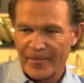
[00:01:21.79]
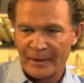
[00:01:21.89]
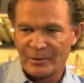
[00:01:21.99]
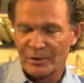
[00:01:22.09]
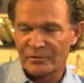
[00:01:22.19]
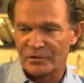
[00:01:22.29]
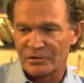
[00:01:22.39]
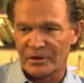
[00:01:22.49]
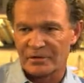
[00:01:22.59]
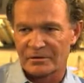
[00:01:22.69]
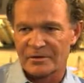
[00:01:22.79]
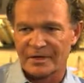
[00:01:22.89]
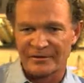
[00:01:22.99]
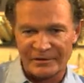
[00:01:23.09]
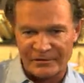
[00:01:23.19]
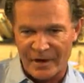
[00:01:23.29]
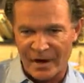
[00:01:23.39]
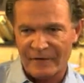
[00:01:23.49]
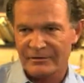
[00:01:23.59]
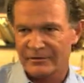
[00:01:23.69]
Then we moved to Toronto in
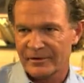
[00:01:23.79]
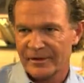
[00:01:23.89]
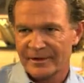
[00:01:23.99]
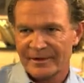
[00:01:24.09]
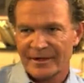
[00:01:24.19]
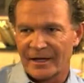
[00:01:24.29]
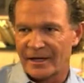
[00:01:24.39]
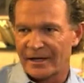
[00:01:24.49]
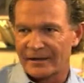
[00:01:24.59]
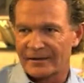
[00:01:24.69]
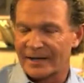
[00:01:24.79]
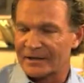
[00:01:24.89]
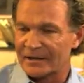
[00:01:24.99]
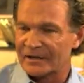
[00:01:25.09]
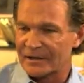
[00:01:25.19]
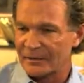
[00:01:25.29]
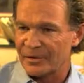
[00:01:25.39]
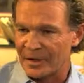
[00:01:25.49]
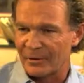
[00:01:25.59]
'75, and I did the same thing.